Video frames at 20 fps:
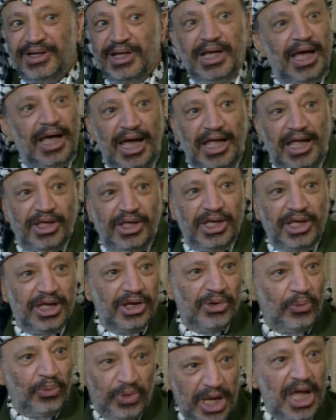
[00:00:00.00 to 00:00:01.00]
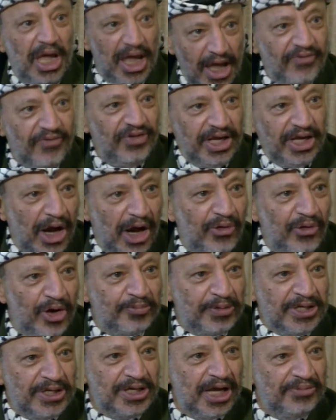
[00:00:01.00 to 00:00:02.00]
And we have in our
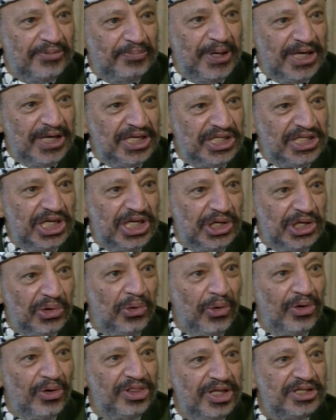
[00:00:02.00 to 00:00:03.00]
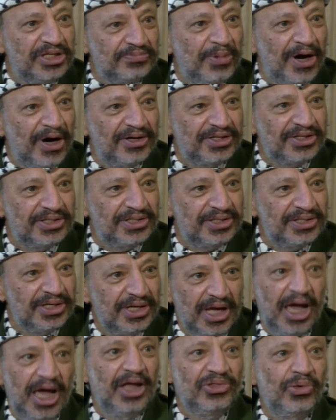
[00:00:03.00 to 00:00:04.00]
PNC all these parties
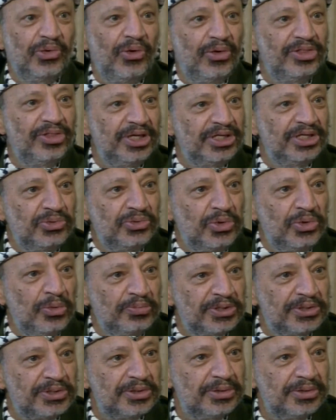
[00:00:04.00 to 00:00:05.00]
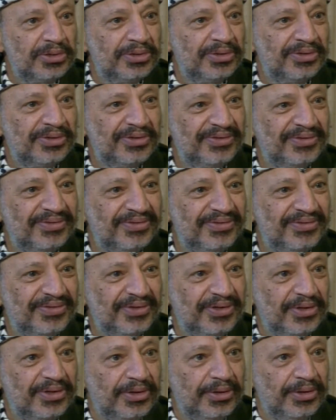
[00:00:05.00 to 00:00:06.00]
and all these groups.
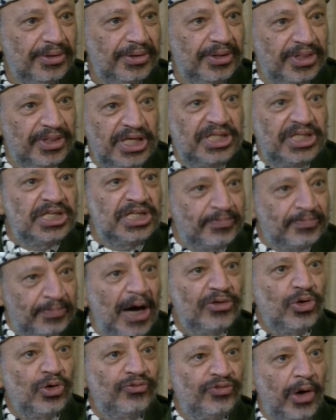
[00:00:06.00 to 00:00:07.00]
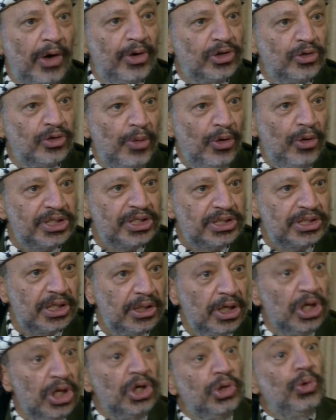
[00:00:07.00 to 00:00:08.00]
This is a part of our democracy.
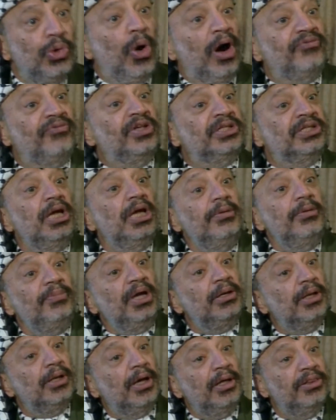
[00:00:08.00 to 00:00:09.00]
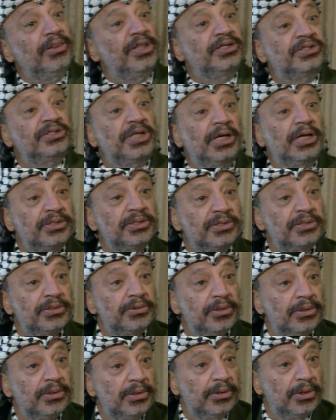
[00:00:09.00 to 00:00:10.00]
You have the same in the States.
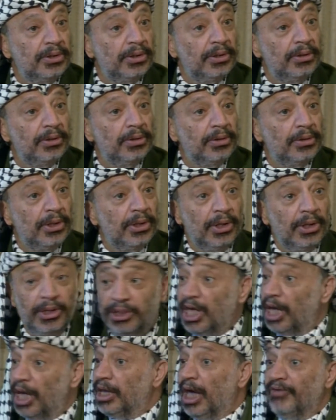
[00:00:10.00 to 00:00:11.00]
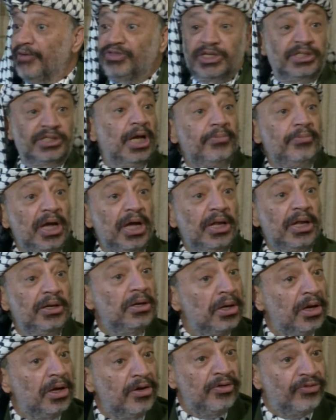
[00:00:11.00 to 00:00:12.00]
They have the same
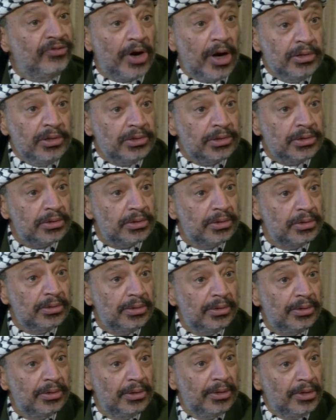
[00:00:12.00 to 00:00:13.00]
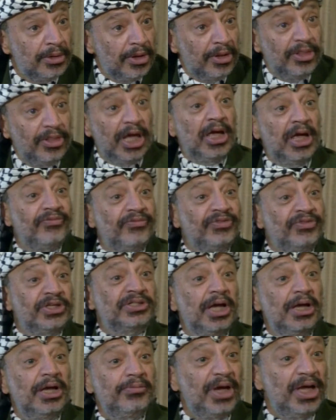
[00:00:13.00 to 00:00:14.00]
in France. They have the
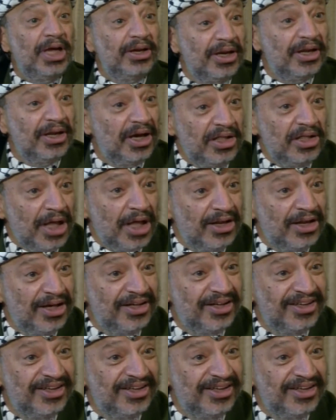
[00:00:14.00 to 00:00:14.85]
same in Italy.